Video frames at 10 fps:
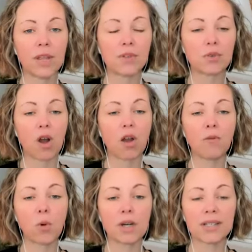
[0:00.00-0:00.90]
of
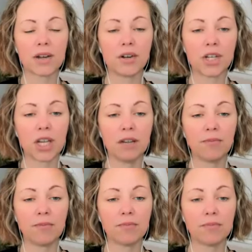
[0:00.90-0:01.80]
strong force
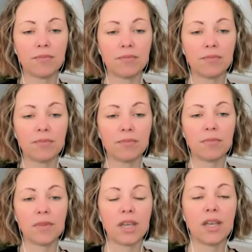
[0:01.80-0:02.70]
energy.
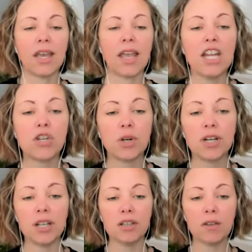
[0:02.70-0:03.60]

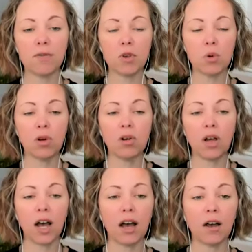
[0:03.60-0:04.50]
Hatred is the
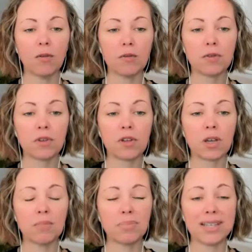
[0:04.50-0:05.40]
fuel of
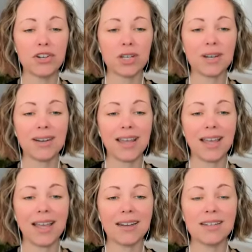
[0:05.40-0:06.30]
completion,
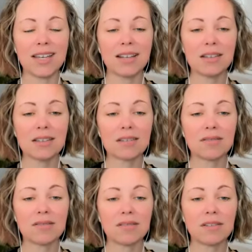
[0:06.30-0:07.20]
endings.
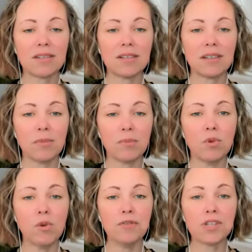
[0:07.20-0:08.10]
It
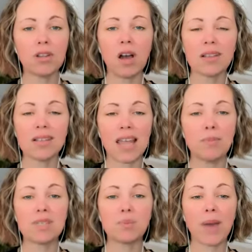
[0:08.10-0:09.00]
moves along the
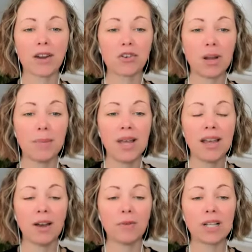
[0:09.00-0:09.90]
same spectrum
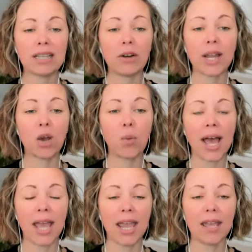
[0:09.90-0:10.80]
of clearing
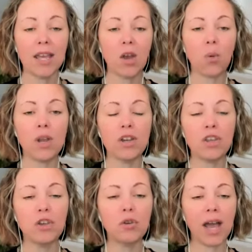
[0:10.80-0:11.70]
away. When
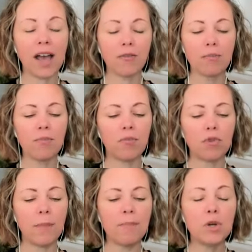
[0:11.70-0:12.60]
you have
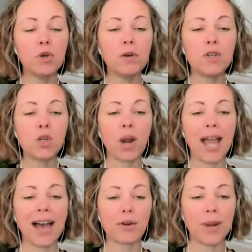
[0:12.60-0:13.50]
removed your
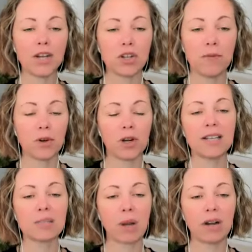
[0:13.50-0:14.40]
adoration for an
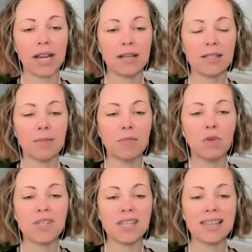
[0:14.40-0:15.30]
experience, it
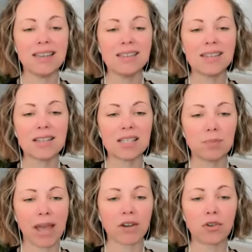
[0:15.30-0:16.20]
moves into the
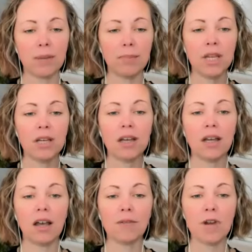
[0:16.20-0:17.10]
spectrum
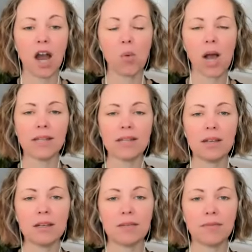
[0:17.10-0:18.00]
of not
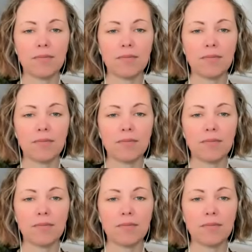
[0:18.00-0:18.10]
wanted,